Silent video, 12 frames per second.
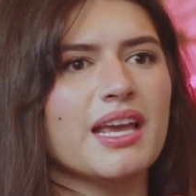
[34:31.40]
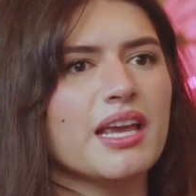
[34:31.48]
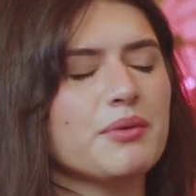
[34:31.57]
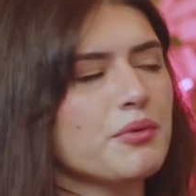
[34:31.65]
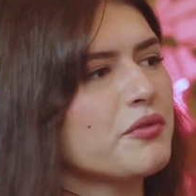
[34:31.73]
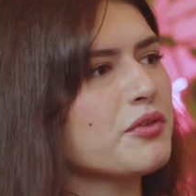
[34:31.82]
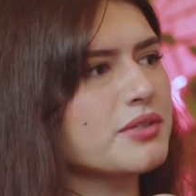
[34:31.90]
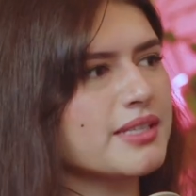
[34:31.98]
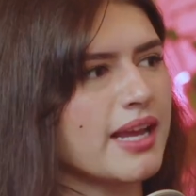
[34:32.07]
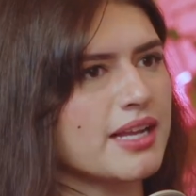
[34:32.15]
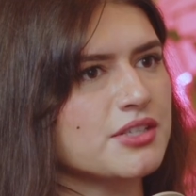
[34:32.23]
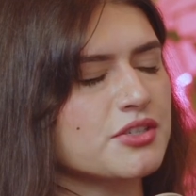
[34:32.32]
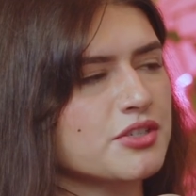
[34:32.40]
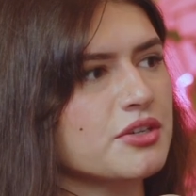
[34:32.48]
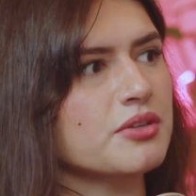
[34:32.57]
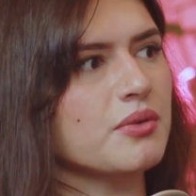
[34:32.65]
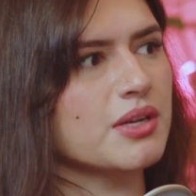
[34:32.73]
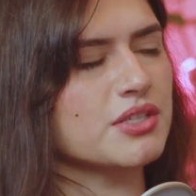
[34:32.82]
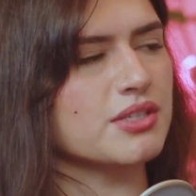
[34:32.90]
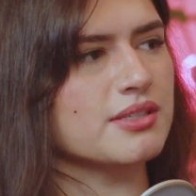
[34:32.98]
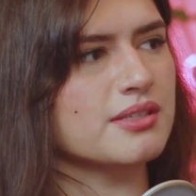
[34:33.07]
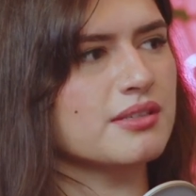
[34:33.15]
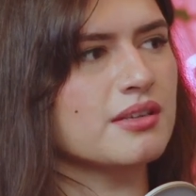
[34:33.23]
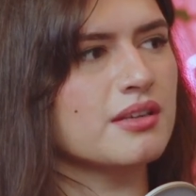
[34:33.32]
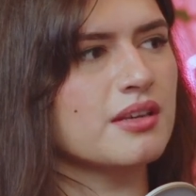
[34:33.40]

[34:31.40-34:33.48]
It refused to answer certain questions.